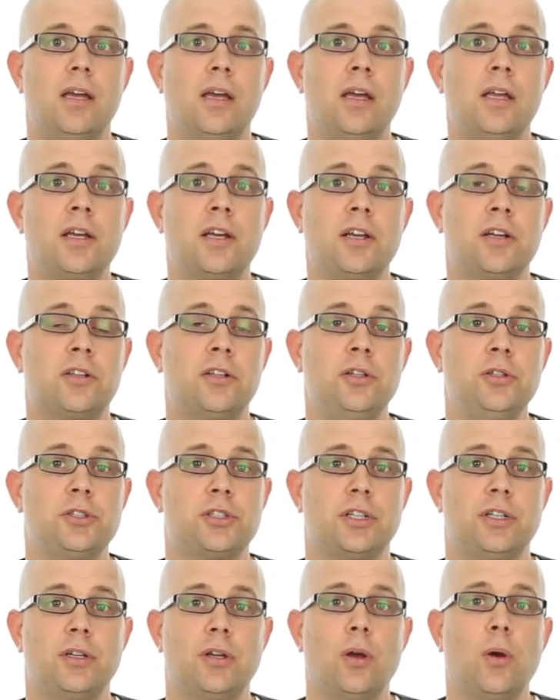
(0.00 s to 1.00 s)
In
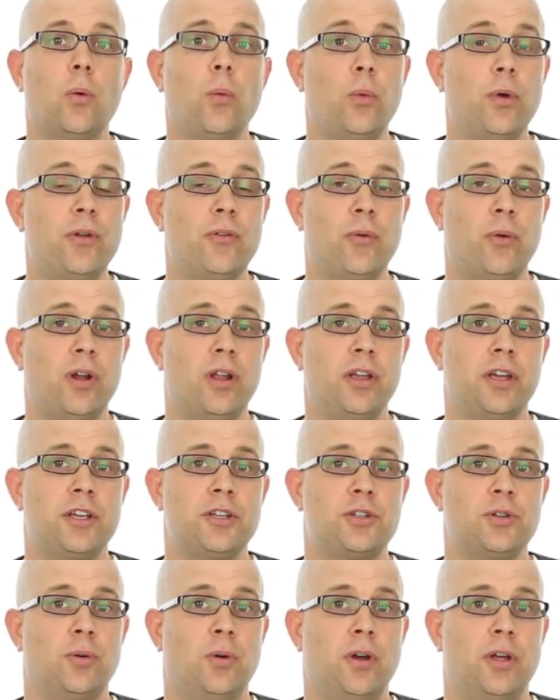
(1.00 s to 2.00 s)
conclusion, we really
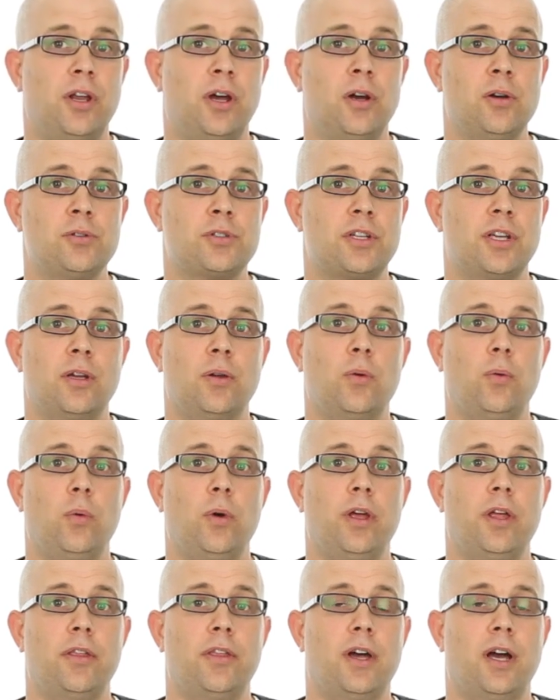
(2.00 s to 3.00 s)
enjoyed hosting
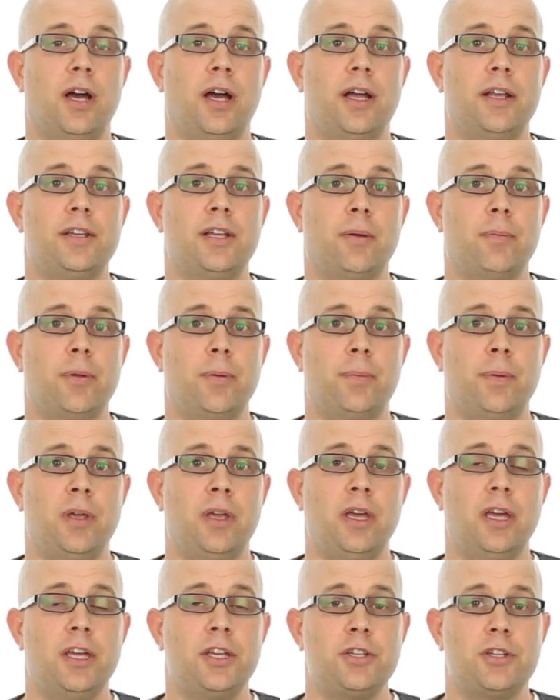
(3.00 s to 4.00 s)
with
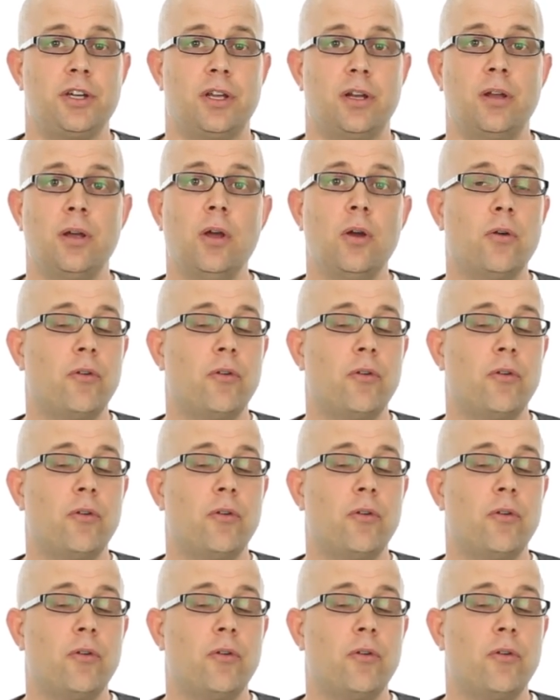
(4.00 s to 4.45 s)
WP Engine.